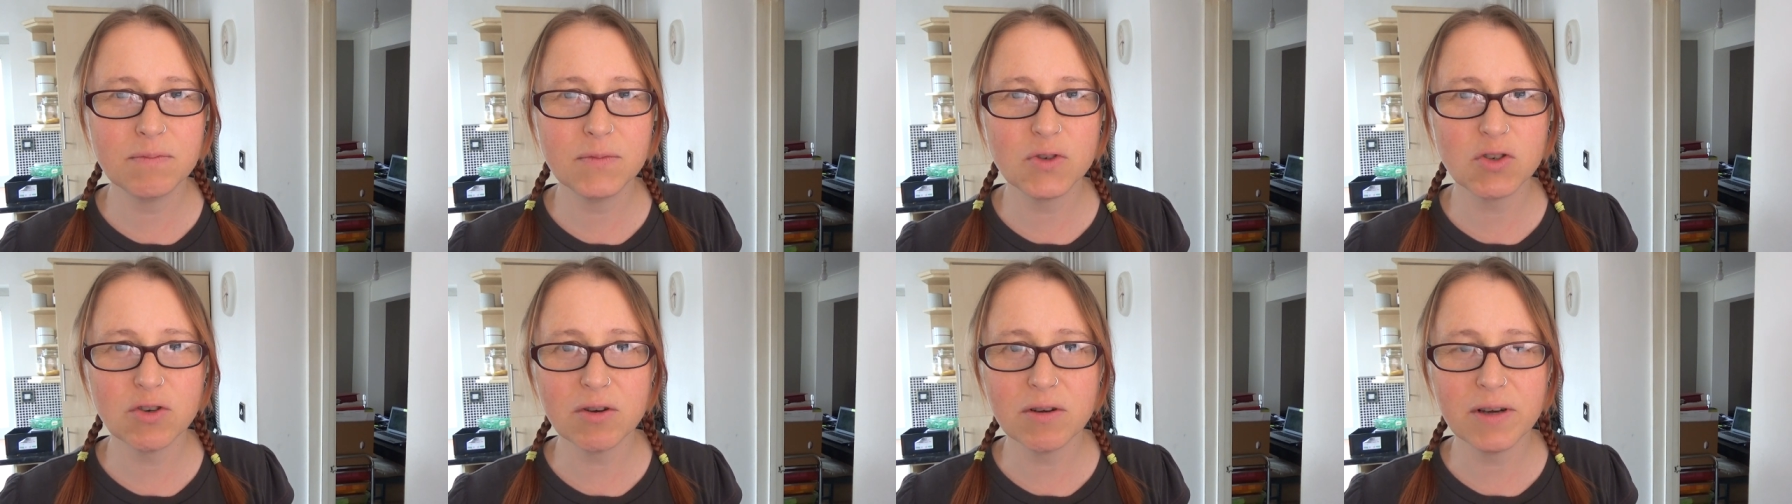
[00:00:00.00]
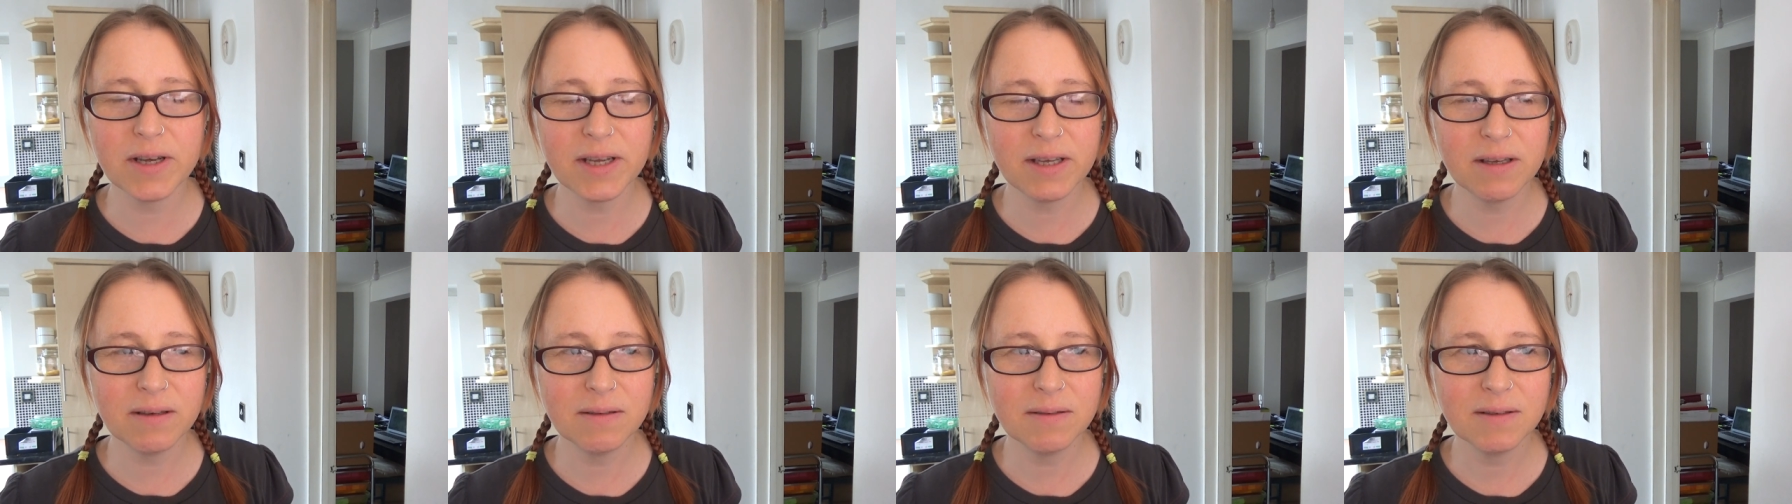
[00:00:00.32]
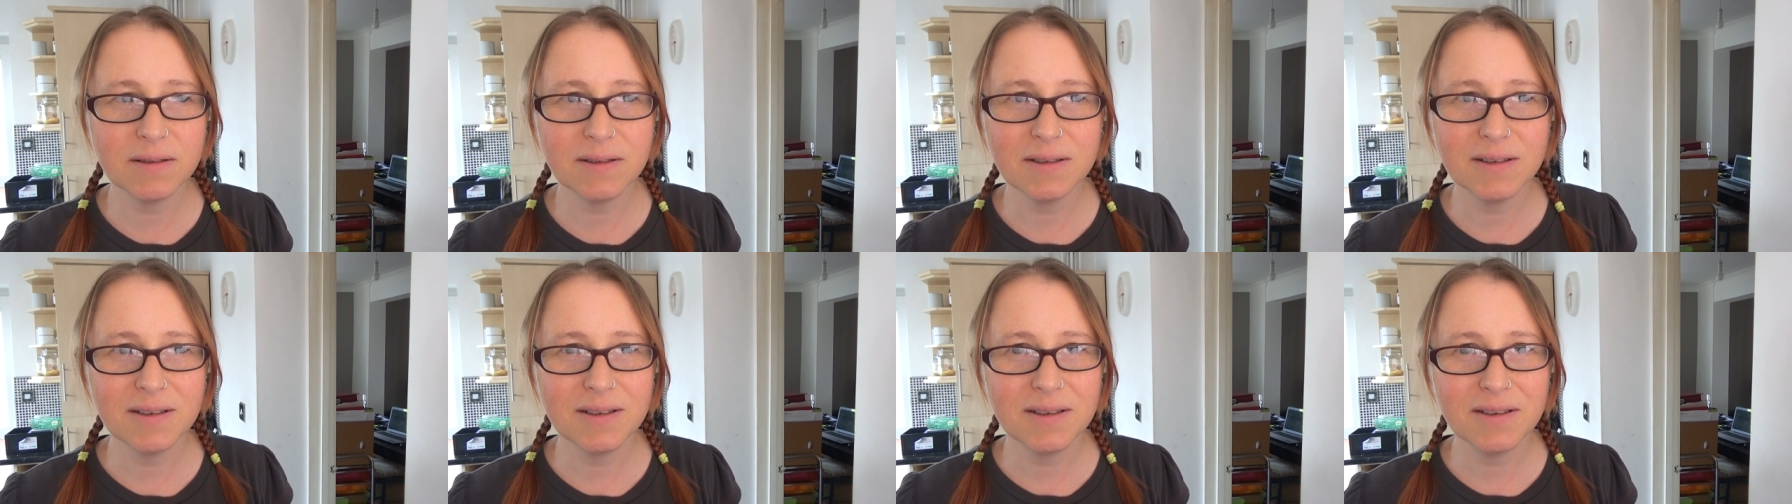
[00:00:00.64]
try
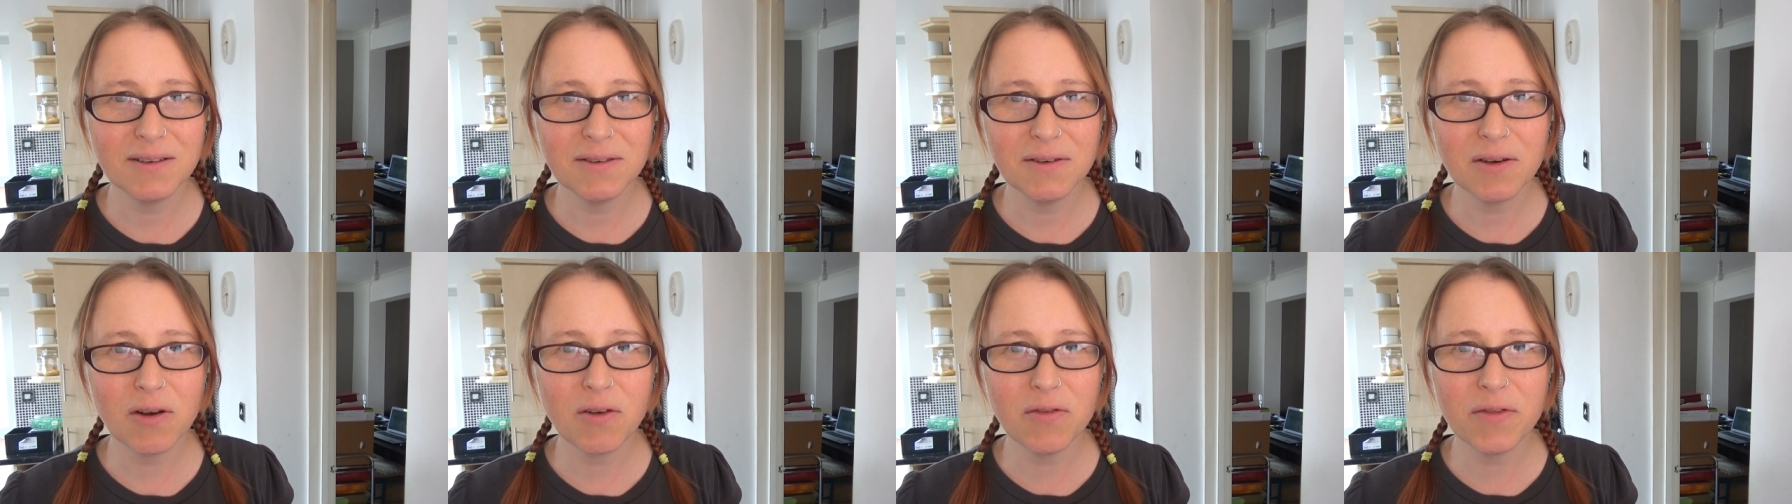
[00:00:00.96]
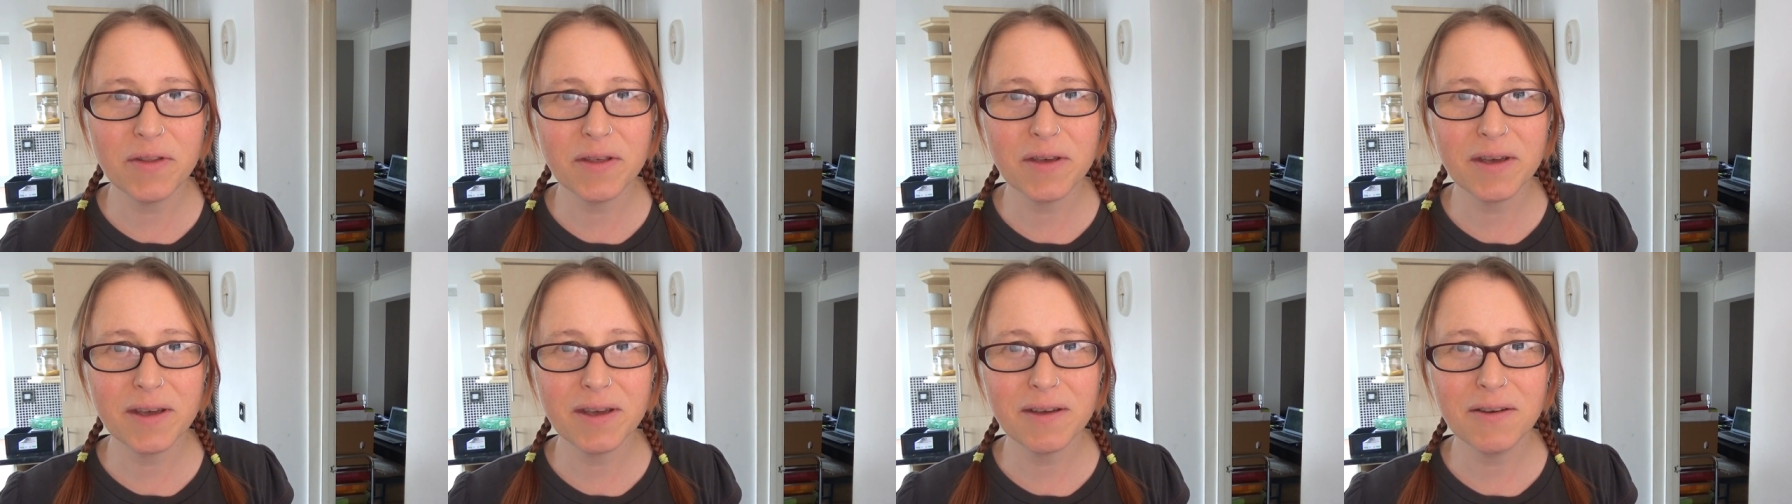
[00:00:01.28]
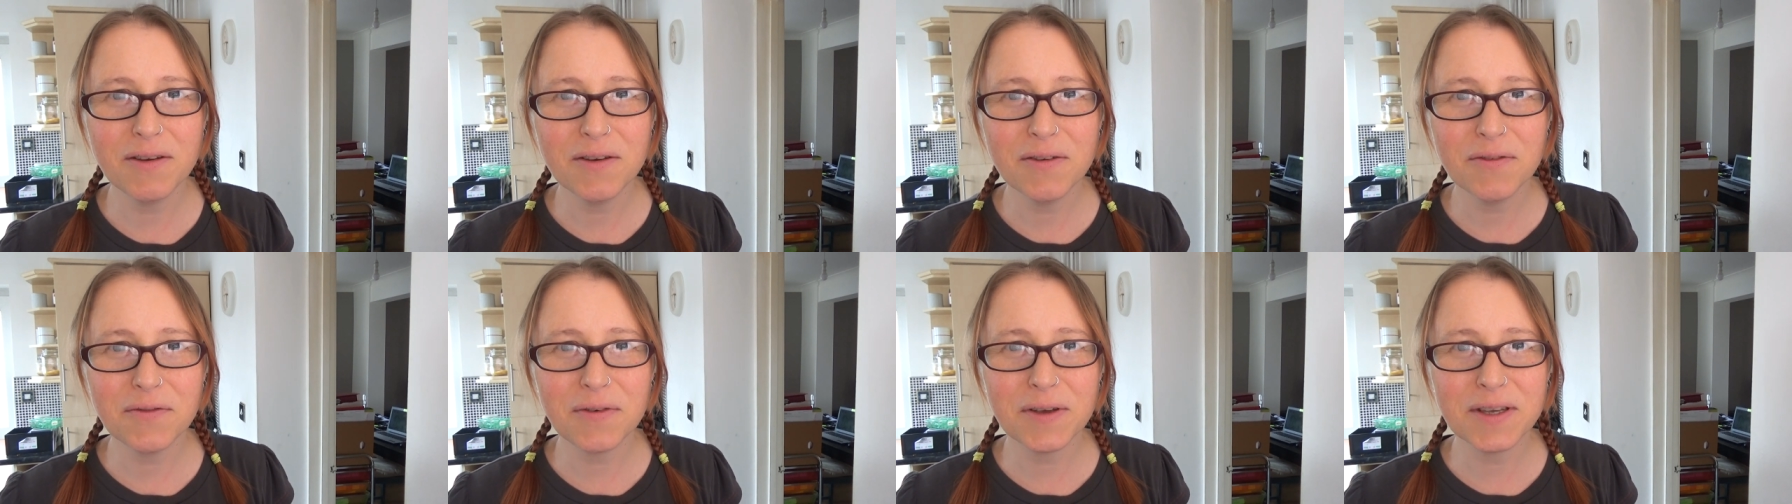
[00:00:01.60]
on their
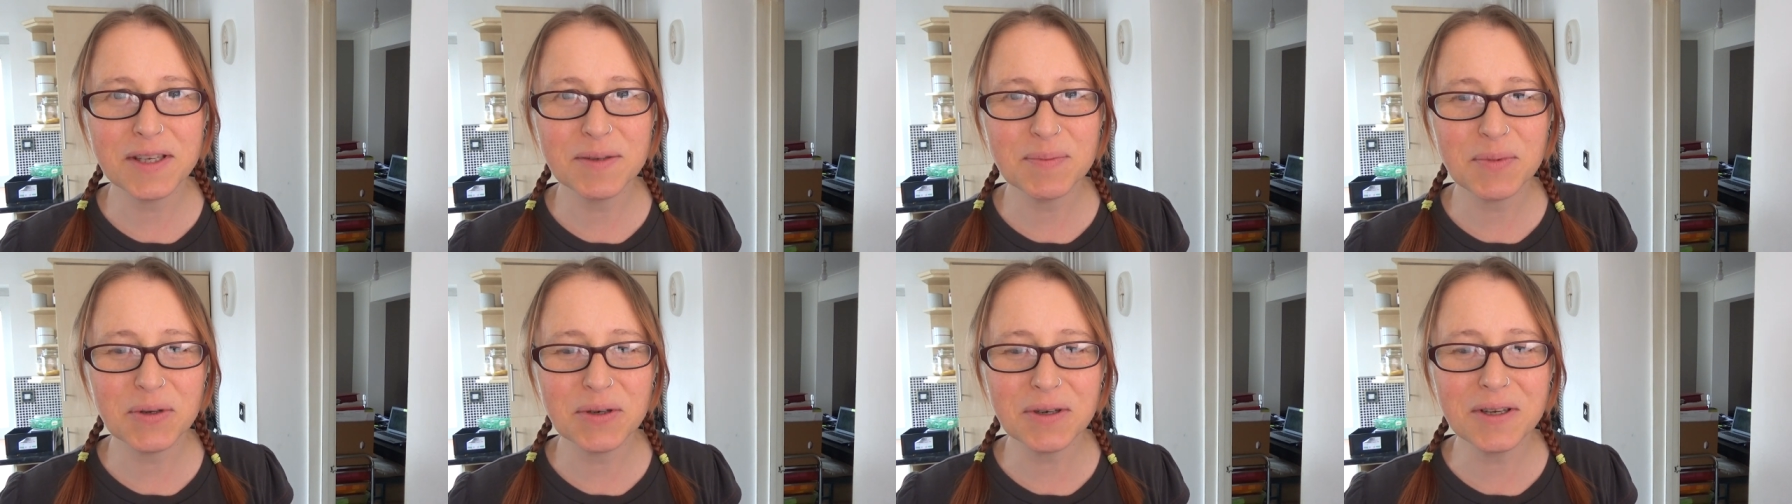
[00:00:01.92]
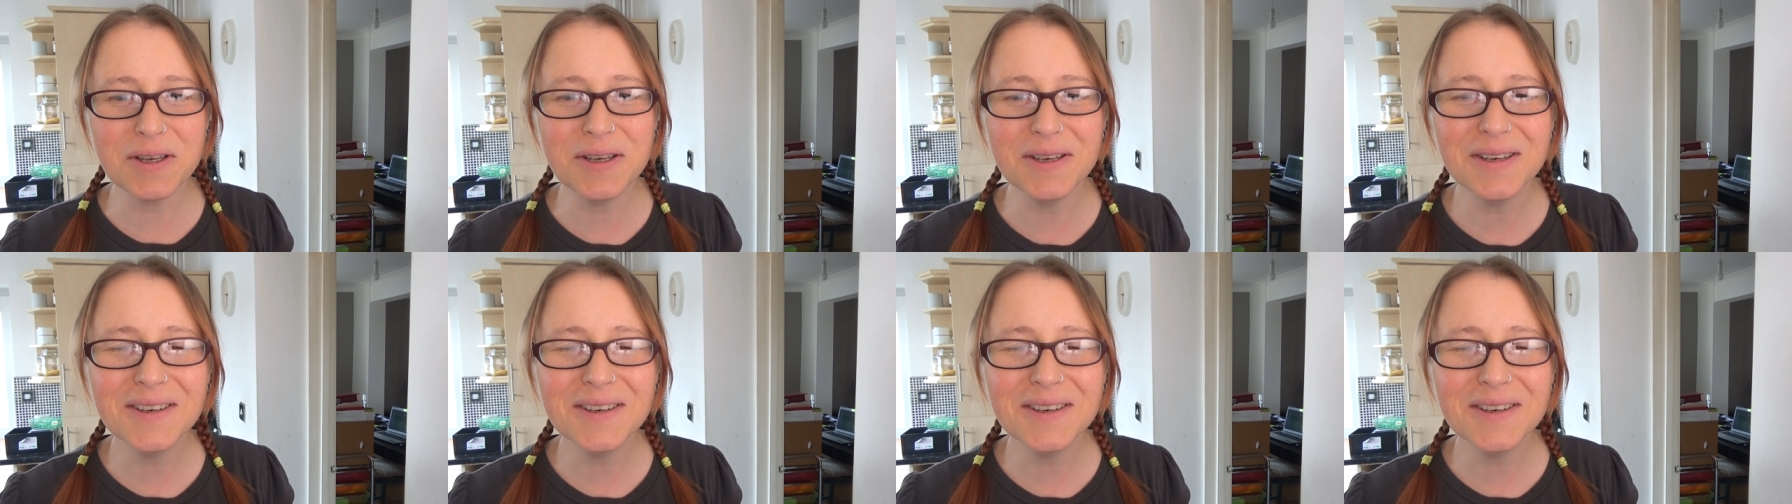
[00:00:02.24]
Facebook.